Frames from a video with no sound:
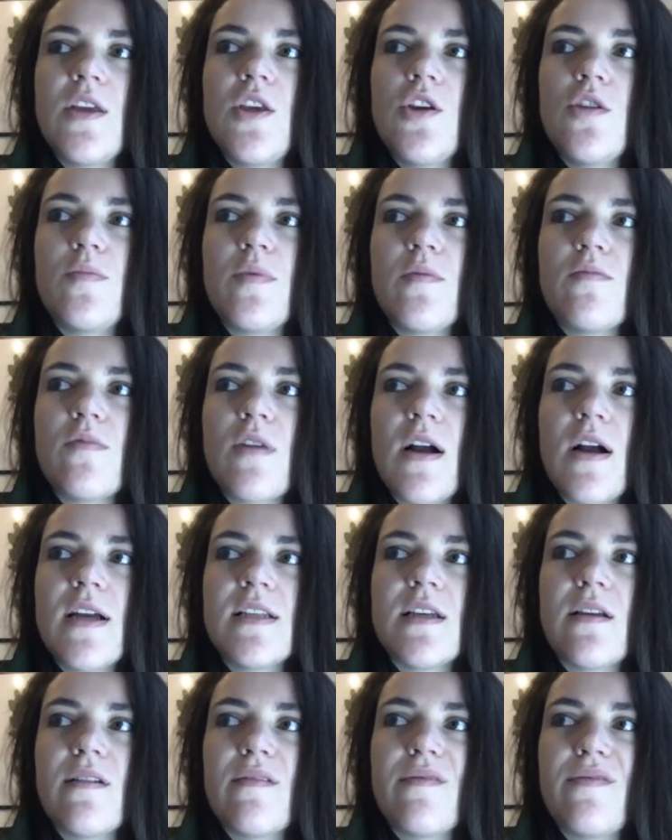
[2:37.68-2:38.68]
you've been
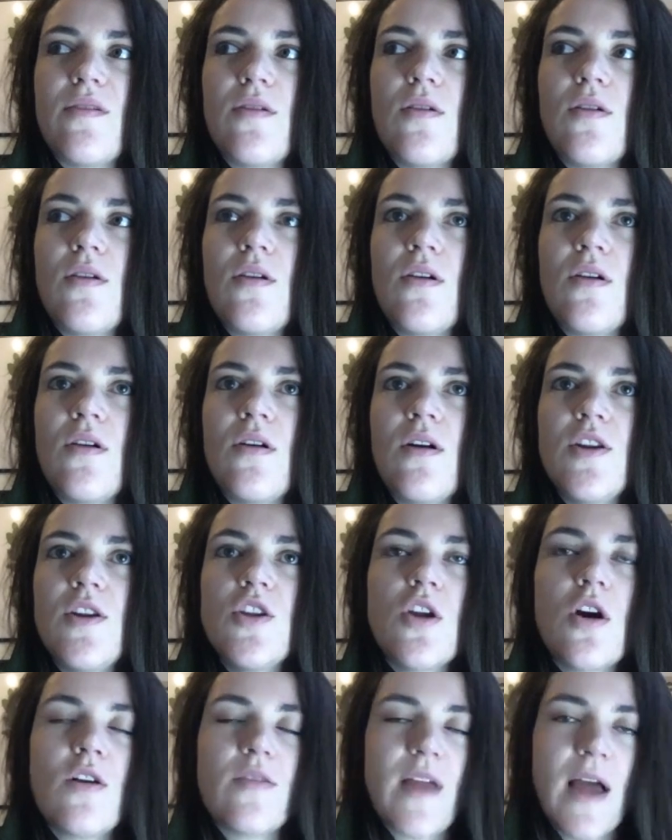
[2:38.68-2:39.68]
riding for
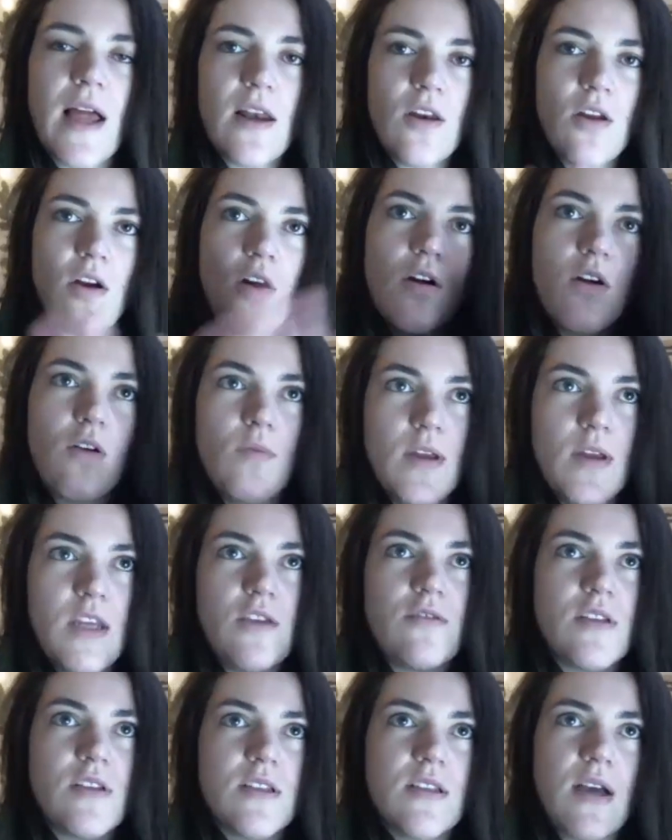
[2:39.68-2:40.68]
not that long when
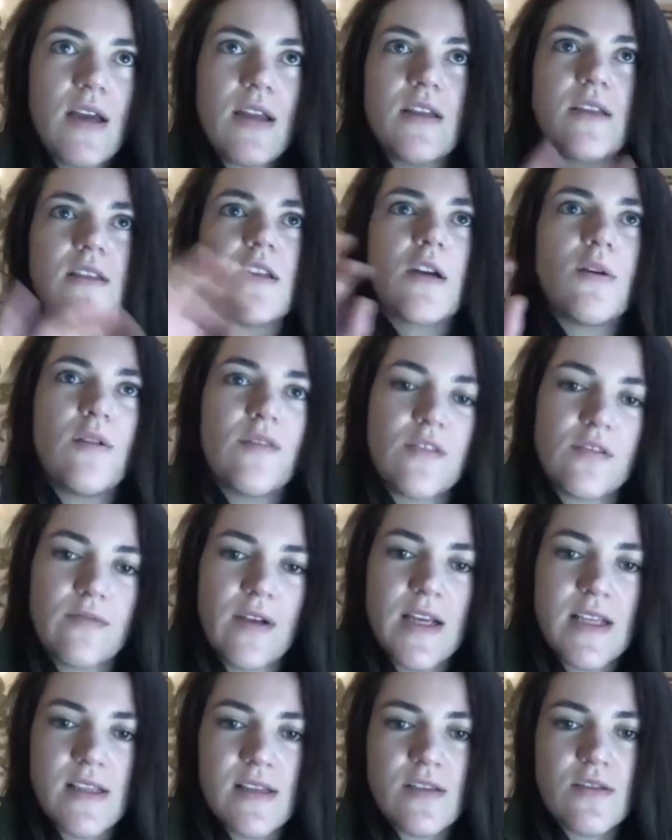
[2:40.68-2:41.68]
you decided to go off to
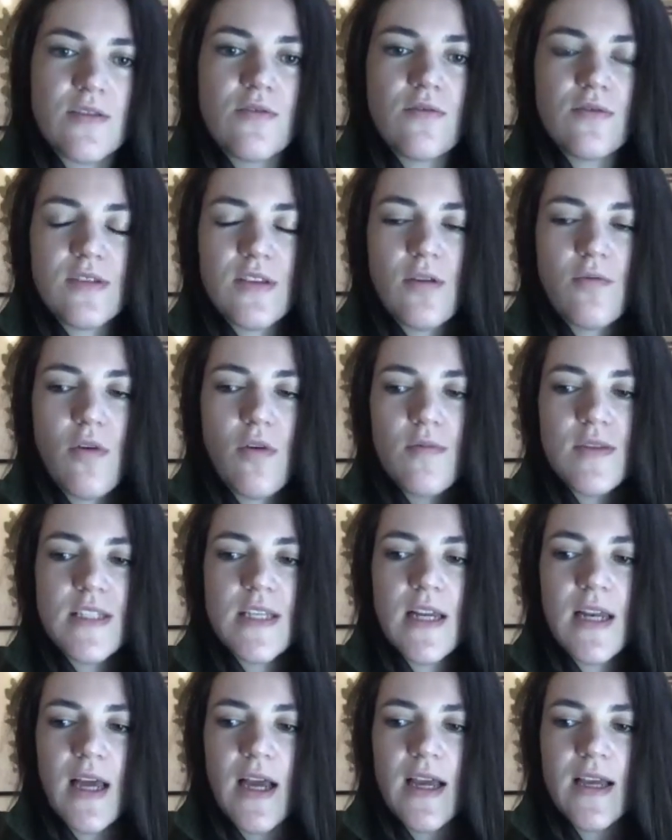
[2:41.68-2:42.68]
racing school, so what was
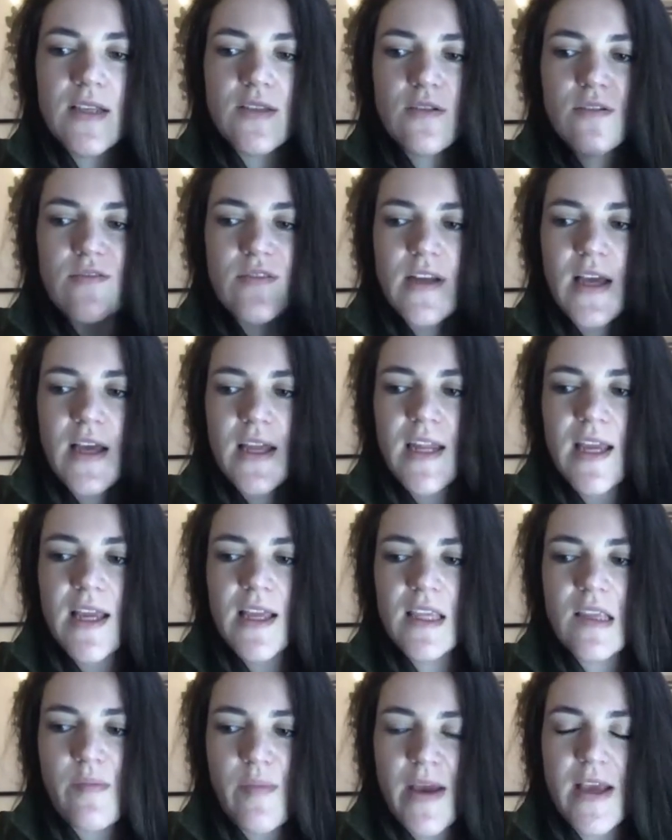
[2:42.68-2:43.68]
it like sort of
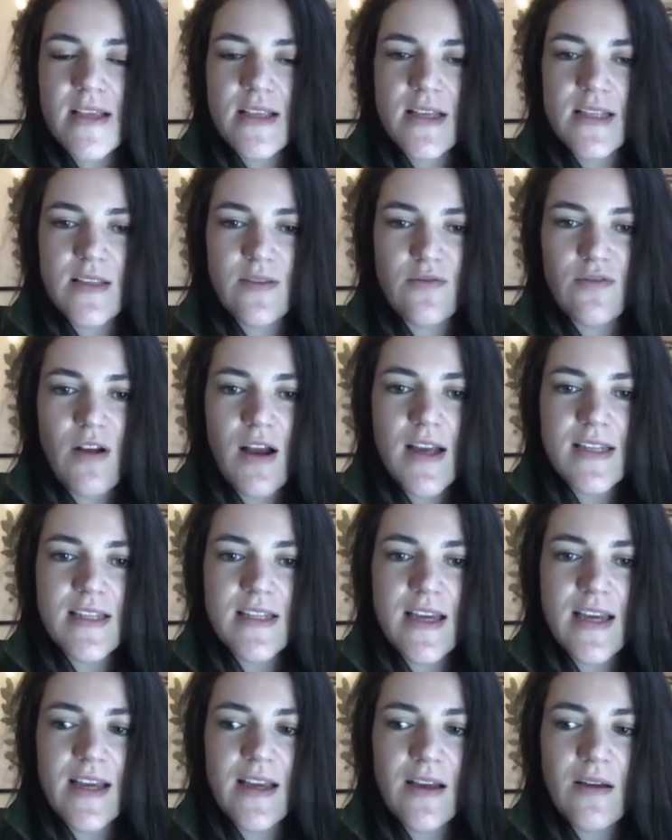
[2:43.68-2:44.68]
learning the basics of
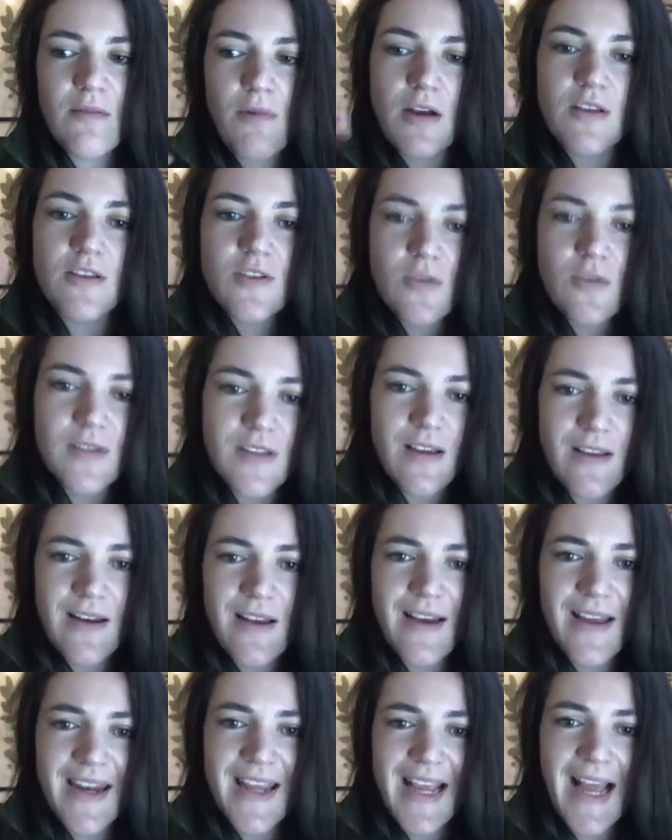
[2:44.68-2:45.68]
riding whilst also
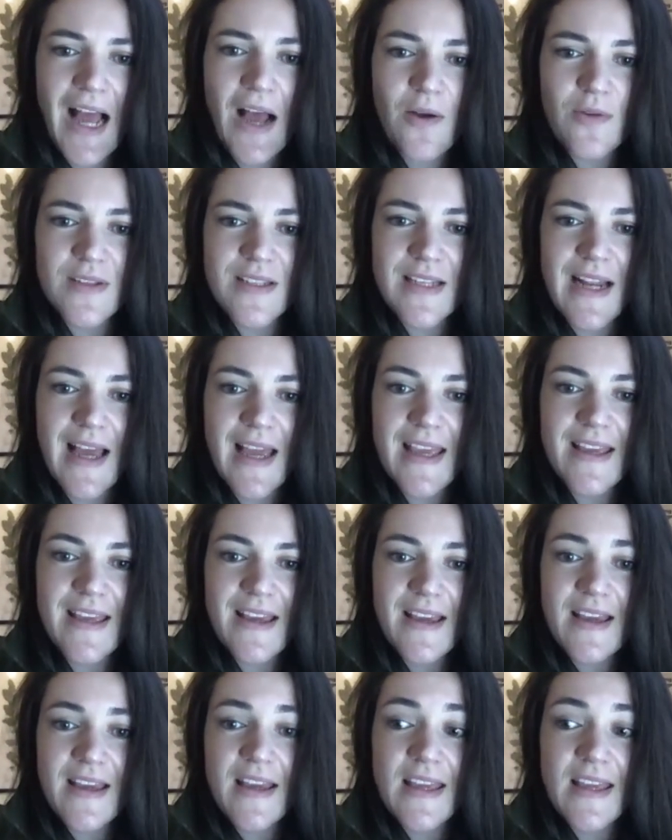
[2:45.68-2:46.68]
learning how to like
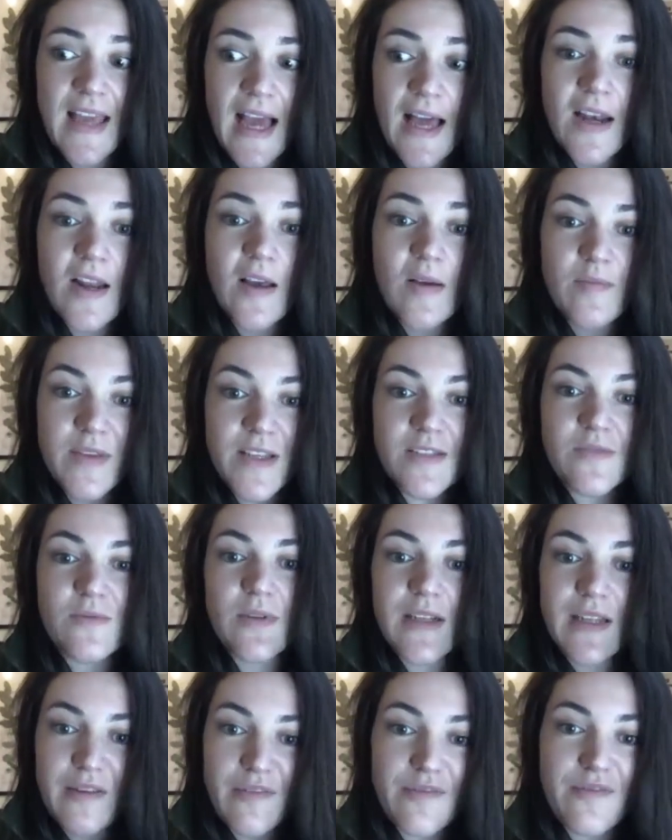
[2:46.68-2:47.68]
gallop these
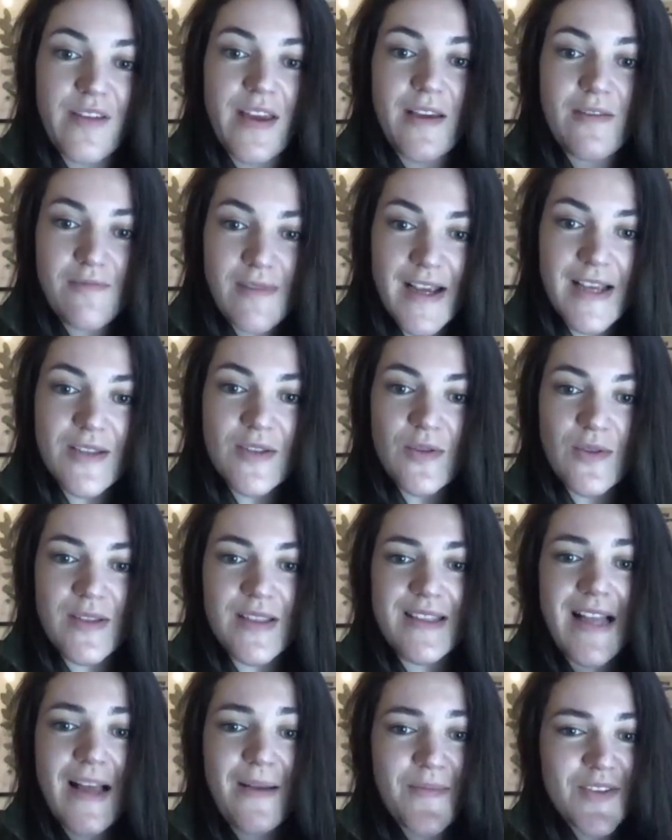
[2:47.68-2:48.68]
really fit
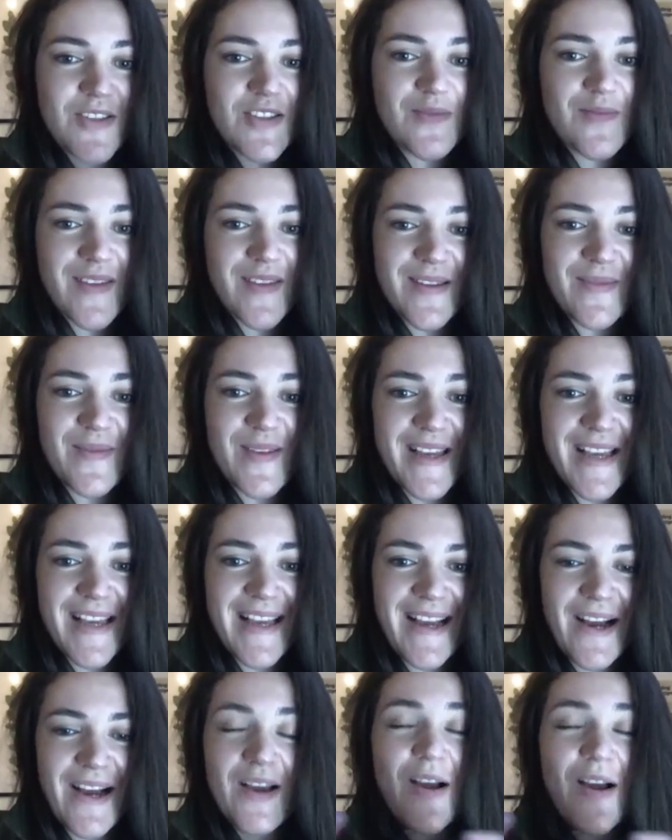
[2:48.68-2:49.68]
racehorses? That must have been a bit,
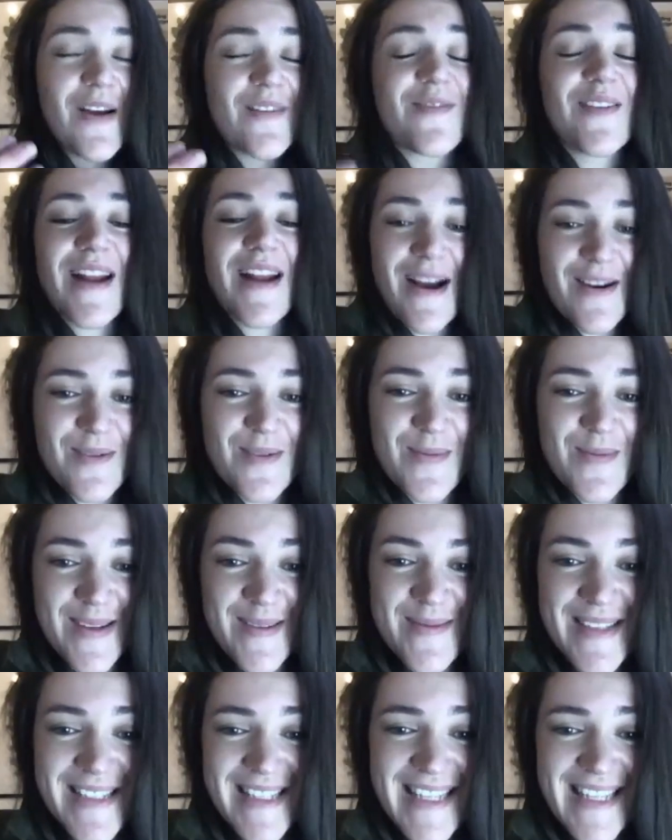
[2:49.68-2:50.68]
I feel like I would have been
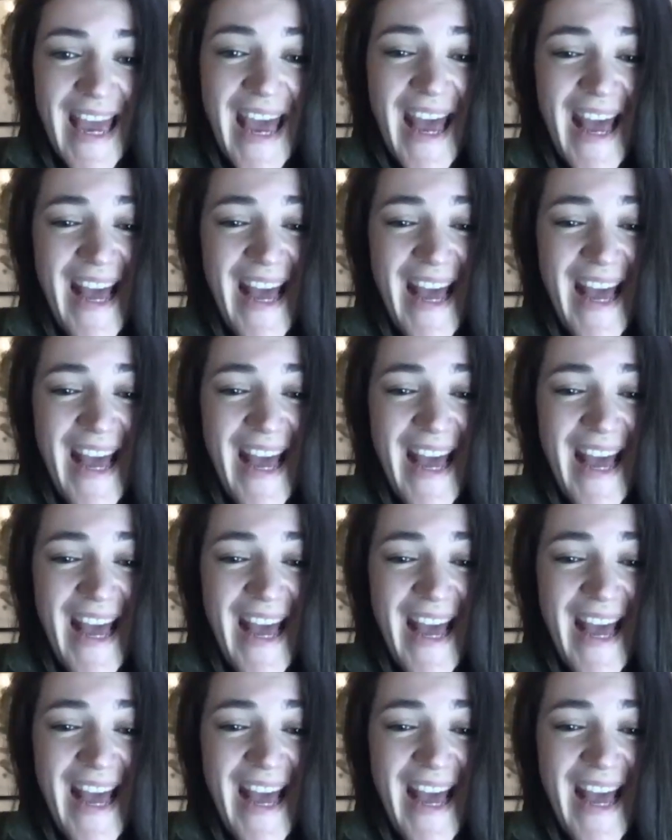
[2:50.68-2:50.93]
a bit scared.